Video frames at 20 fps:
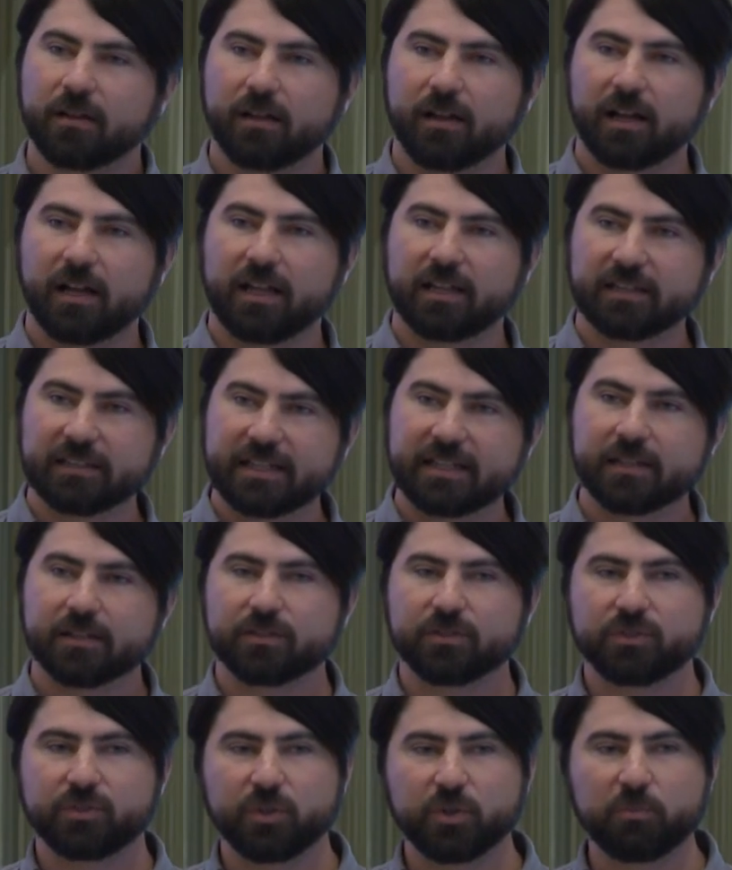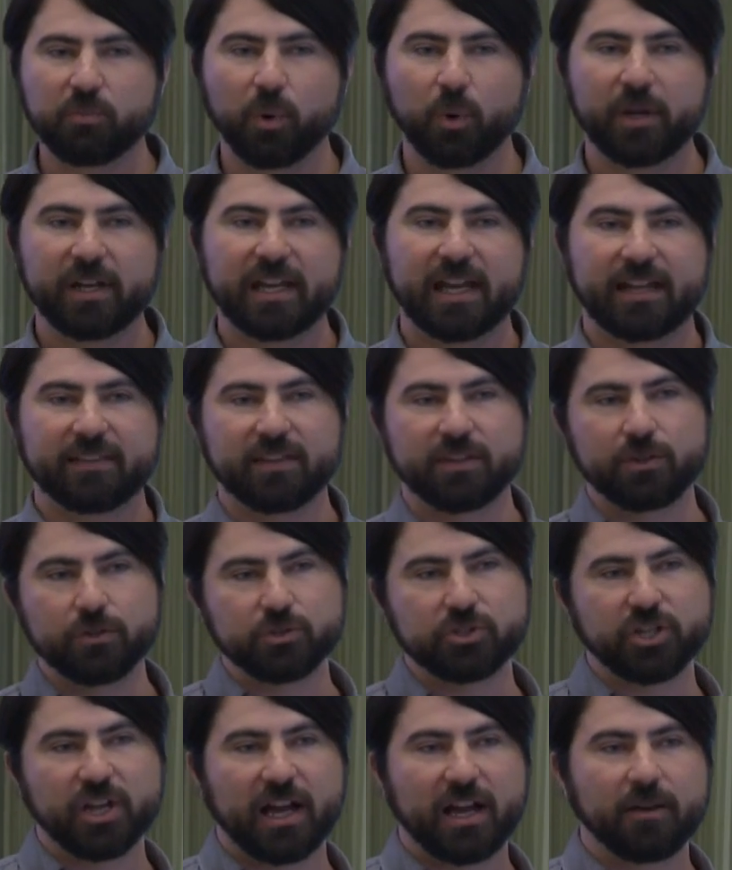uh, link to point at the new
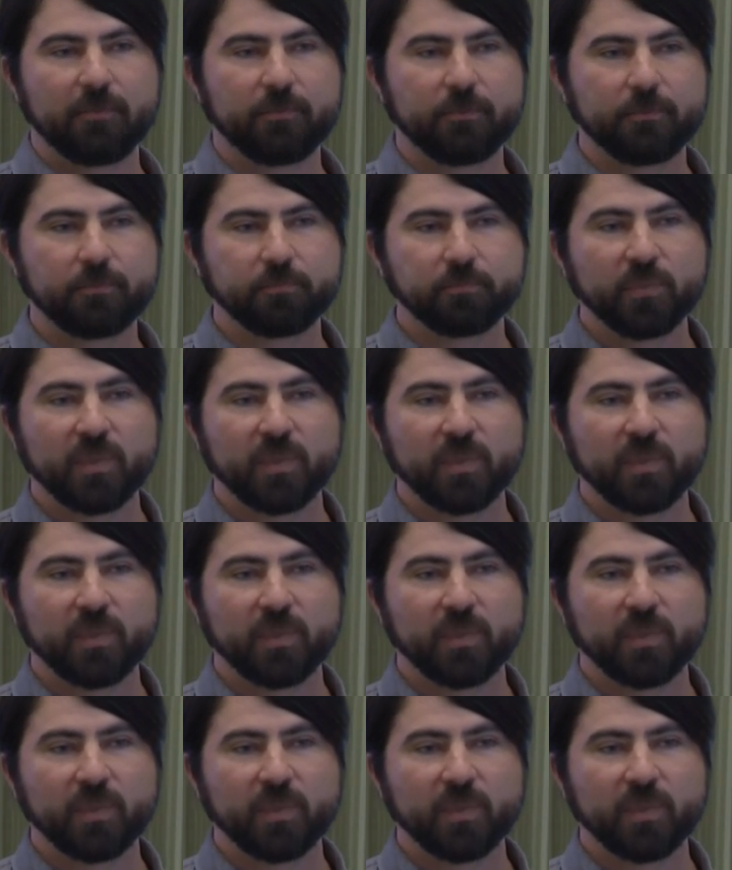shot.